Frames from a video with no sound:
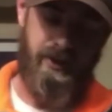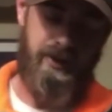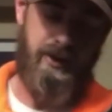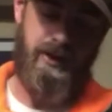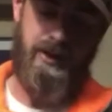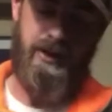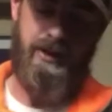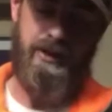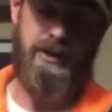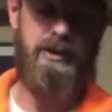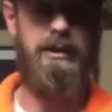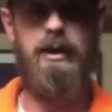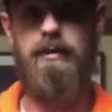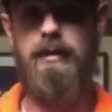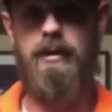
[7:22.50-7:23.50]
because you
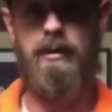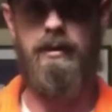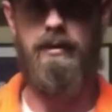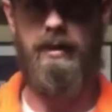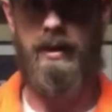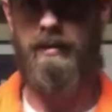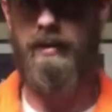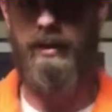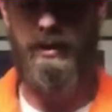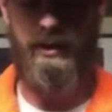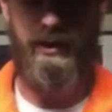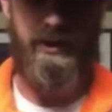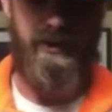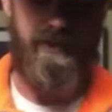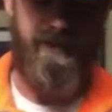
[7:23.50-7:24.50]
never know when I'm going to need it.